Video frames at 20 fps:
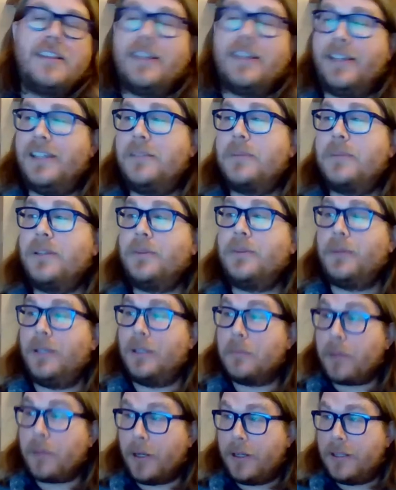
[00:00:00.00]
link
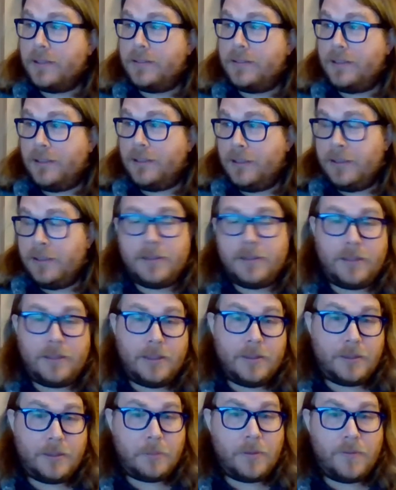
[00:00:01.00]
between Parkinson's
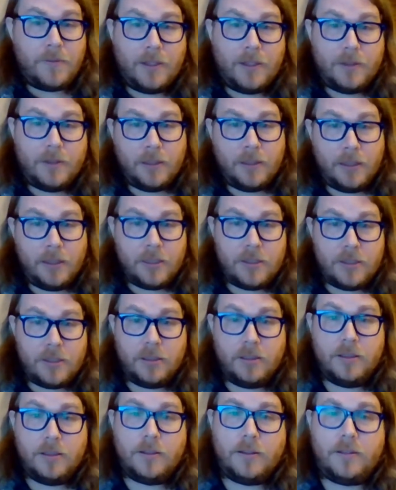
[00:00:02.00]
and some of these
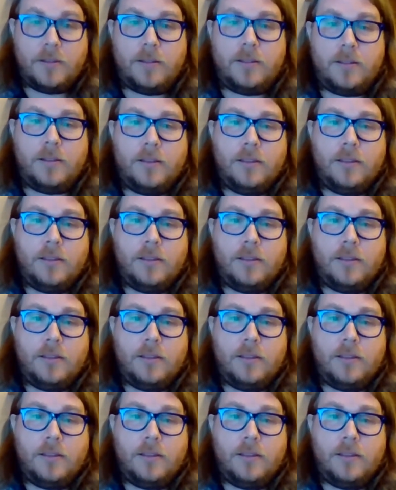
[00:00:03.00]
conditions?